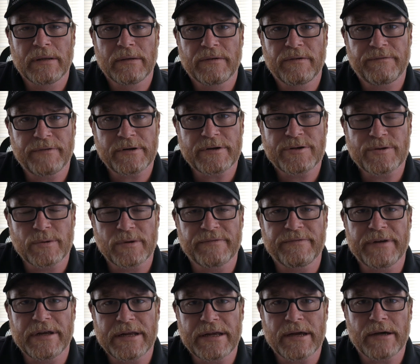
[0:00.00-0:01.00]
It's a very
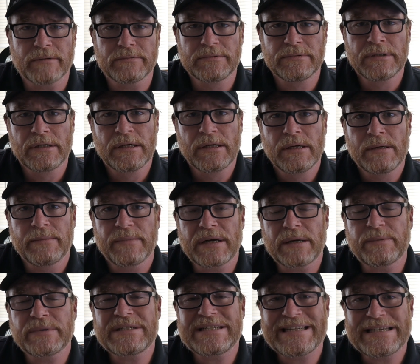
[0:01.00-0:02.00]
short video, but
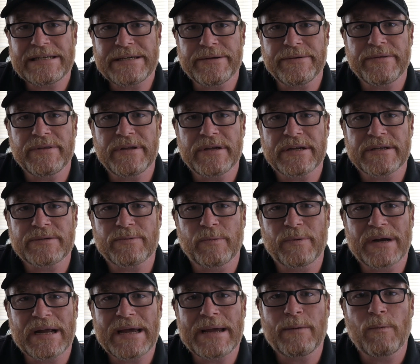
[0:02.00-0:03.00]
I will tell you this.
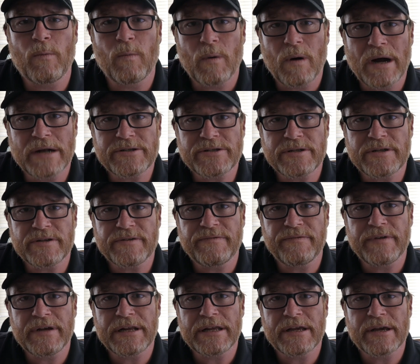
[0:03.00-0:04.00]
When I watch this
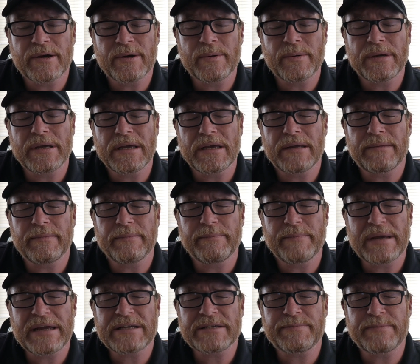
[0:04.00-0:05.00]
video, it
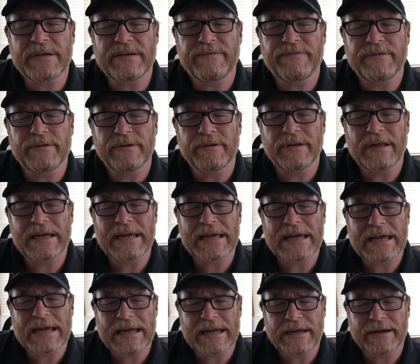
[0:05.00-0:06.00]
makes me feel
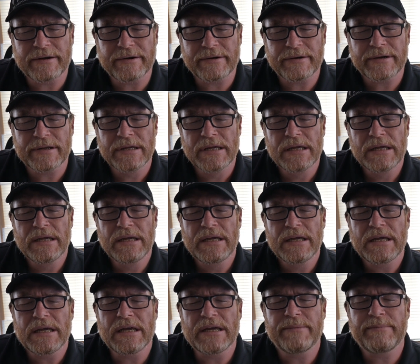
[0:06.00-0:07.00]
angered.
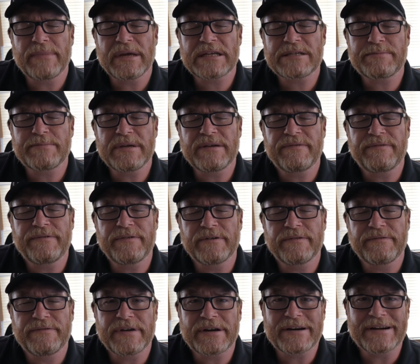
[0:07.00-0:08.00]
It makes me feel
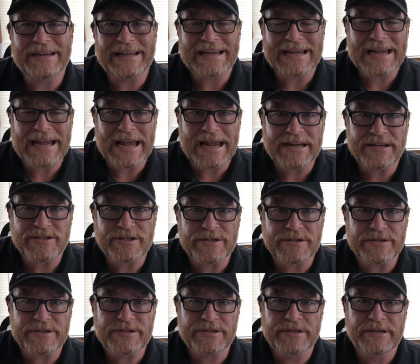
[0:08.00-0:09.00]
very
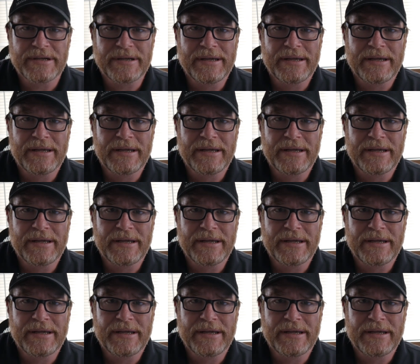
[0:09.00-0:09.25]
anxious.